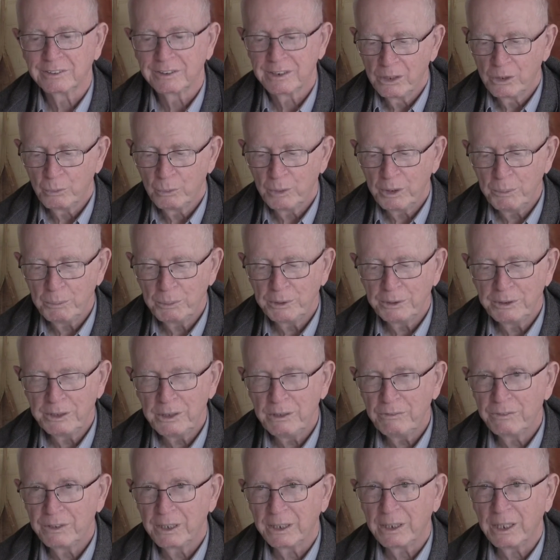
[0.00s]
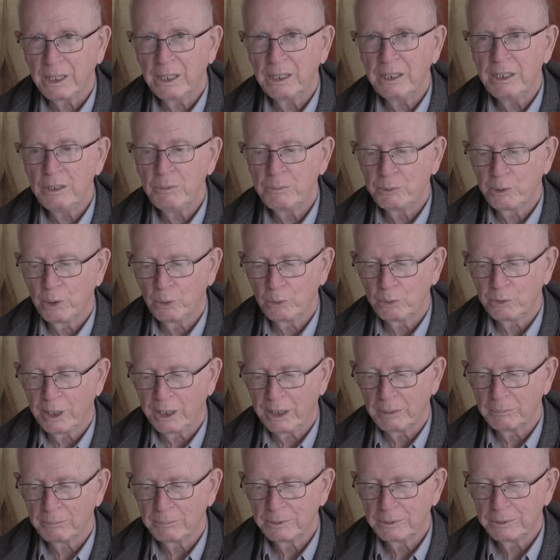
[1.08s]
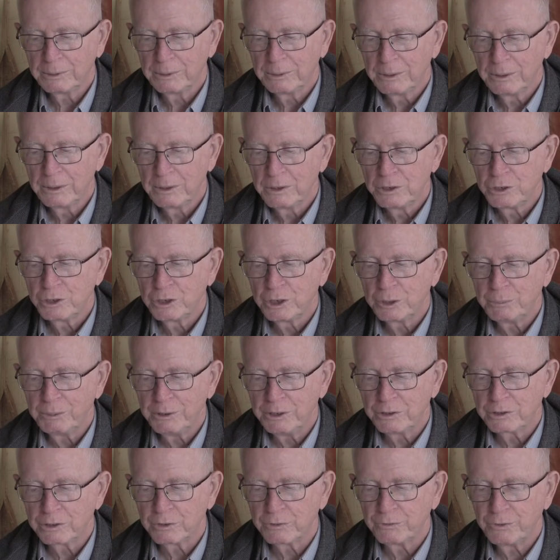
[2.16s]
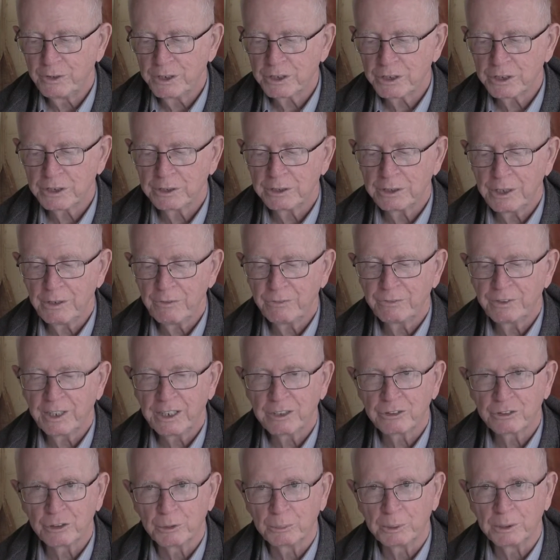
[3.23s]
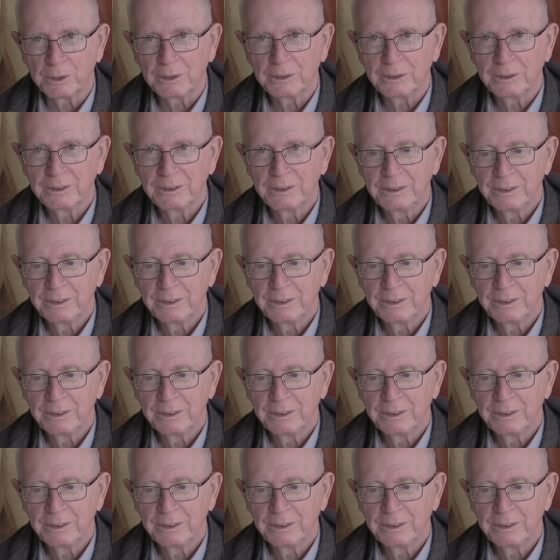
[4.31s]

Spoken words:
We believe that any program should be sufficiently flexible